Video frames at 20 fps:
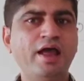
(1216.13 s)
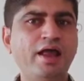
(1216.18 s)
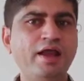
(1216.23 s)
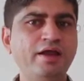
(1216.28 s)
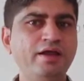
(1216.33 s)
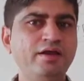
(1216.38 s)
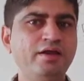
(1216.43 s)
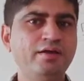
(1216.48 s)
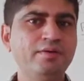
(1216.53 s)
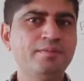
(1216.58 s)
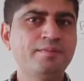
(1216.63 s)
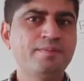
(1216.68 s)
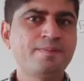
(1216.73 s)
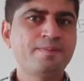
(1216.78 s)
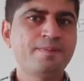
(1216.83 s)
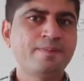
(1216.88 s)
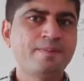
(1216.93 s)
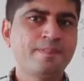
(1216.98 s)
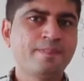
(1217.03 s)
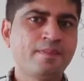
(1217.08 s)
and
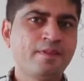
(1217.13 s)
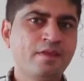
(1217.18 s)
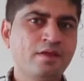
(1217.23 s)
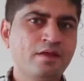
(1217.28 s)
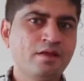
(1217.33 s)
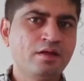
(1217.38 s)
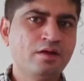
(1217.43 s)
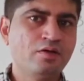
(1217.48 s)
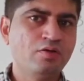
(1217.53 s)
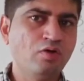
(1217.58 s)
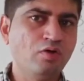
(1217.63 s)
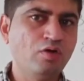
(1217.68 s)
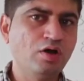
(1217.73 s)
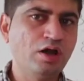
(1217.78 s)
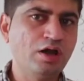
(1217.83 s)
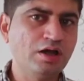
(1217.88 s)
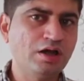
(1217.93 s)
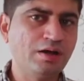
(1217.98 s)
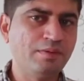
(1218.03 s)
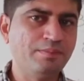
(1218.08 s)

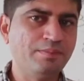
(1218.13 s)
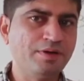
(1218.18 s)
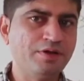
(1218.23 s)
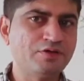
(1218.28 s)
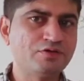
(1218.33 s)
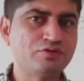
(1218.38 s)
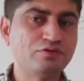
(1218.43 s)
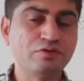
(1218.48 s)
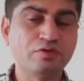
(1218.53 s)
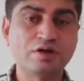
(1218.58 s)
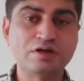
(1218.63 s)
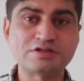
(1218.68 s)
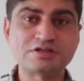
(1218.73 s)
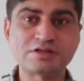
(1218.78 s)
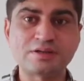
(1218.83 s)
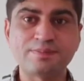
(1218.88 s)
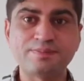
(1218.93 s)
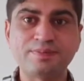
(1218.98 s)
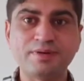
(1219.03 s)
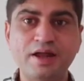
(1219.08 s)
local companies, local
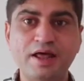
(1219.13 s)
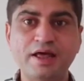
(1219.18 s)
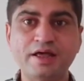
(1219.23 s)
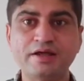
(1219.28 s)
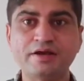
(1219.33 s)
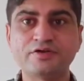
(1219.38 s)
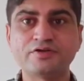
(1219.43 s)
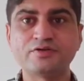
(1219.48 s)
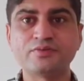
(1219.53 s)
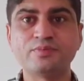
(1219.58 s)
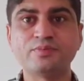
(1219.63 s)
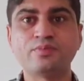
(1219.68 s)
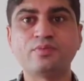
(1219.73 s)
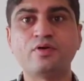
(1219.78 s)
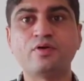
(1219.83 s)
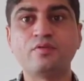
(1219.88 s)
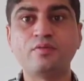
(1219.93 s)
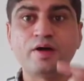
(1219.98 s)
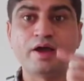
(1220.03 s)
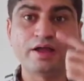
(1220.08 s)
suppliers
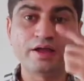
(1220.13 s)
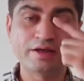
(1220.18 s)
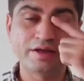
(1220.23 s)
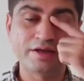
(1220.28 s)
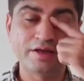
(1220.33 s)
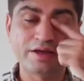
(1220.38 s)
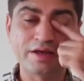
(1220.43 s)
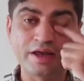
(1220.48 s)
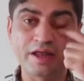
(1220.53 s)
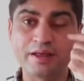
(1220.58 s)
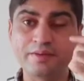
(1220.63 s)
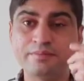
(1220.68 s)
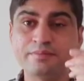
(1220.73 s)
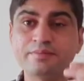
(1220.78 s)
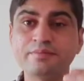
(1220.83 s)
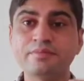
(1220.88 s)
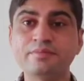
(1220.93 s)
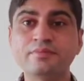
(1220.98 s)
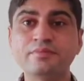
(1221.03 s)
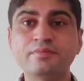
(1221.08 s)
provide them
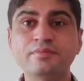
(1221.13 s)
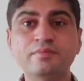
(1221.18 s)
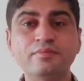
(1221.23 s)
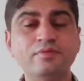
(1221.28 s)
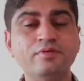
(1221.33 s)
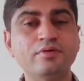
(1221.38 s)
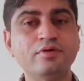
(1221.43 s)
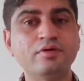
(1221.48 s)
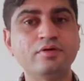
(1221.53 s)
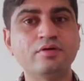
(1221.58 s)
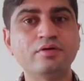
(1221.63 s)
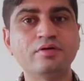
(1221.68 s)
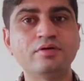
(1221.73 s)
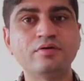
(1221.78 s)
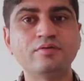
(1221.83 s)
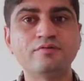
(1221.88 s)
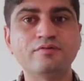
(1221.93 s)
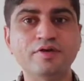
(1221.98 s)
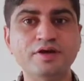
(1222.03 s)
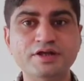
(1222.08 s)

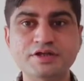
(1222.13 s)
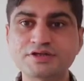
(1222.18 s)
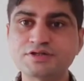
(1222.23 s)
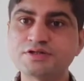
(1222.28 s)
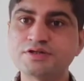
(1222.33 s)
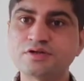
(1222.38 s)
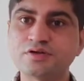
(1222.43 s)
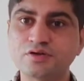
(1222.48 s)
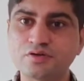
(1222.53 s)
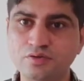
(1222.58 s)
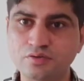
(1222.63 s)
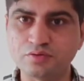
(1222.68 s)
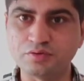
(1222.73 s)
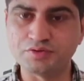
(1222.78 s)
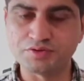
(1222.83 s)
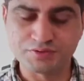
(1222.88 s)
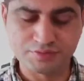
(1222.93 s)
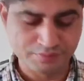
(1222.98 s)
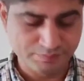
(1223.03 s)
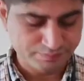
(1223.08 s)
finished
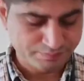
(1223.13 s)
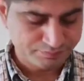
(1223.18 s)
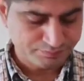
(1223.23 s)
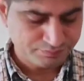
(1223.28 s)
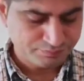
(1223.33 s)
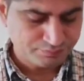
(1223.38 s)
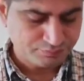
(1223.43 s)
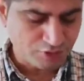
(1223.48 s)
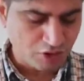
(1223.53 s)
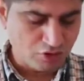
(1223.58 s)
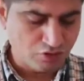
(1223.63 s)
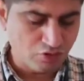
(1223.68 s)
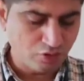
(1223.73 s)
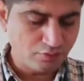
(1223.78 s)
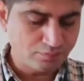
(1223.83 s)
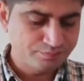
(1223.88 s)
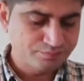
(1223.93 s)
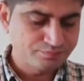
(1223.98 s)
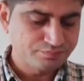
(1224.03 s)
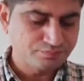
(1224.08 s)
goods.
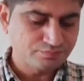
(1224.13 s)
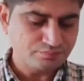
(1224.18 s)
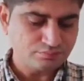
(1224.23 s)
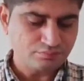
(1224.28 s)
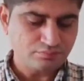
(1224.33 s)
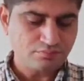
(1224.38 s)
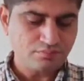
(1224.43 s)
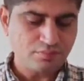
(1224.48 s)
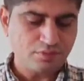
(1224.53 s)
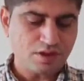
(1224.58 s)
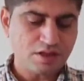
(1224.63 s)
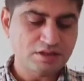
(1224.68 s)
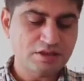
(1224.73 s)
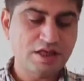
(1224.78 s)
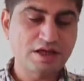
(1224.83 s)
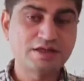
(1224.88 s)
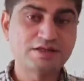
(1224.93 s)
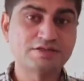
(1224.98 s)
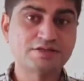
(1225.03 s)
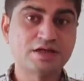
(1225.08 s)
So
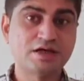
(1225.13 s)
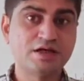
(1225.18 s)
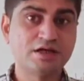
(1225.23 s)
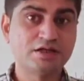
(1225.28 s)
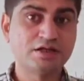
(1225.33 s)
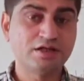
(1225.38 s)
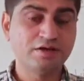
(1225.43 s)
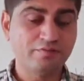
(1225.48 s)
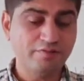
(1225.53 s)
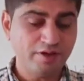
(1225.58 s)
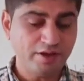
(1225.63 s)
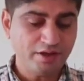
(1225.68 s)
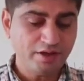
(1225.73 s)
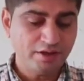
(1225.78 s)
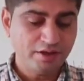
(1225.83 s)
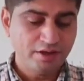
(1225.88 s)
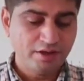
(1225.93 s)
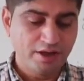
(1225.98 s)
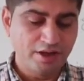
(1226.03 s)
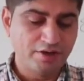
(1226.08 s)
there is another
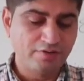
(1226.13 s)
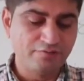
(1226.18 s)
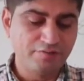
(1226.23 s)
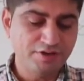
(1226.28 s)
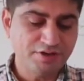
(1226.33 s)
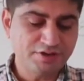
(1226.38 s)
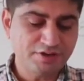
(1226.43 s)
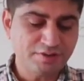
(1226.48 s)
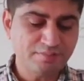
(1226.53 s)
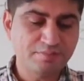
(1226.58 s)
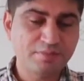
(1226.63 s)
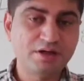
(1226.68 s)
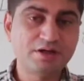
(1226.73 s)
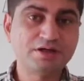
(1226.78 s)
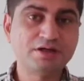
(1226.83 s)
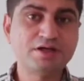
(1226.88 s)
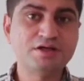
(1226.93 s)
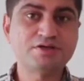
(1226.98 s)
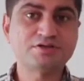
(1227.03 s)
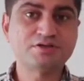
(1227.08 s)
way in which
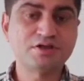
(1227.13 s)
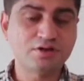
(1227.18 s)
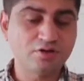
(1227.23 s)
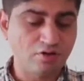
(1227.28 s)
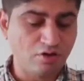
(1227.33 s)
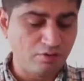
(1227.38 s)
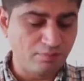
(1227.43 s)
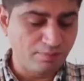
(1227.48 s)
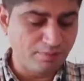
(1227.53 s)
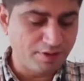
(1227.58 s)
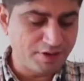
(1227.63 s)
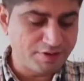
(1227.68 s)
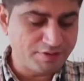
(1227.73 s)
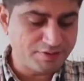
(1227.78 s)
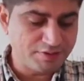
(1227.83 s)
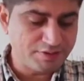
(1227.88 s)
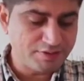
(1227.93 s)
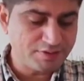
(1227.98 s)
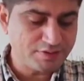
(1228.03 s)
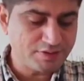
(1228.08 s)
multinational
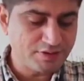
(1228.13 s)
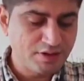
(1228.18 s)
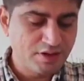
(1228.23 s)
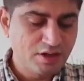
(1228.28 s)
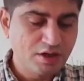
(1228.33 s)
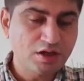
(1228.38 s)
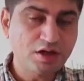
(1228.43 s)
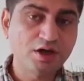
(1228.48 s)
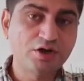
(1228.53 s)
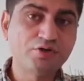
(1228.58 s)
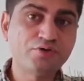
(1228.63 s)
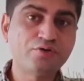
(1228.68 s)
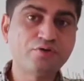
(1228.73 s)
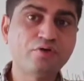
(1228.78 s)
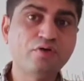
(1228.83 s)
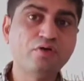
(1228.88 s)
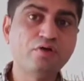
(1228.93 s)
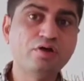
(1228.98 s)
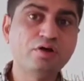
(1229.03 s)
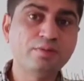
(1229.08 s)
corporations
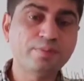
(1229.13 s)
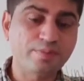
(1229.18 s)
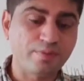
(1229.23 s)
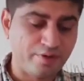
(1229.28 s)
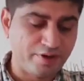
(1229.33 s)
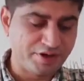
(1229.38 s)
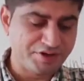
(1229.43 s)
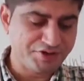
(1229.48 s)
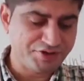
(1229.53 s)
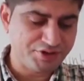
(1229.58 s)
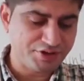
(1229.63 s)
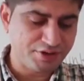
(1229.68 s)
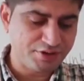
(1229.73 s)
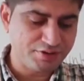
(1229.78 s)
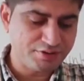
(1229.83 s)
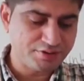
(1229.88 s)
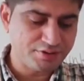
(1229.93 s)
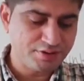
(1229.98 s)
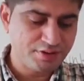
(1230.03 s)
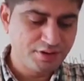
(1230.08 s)
control
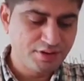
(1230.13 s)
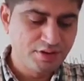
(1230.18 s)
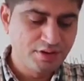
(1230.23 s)
production.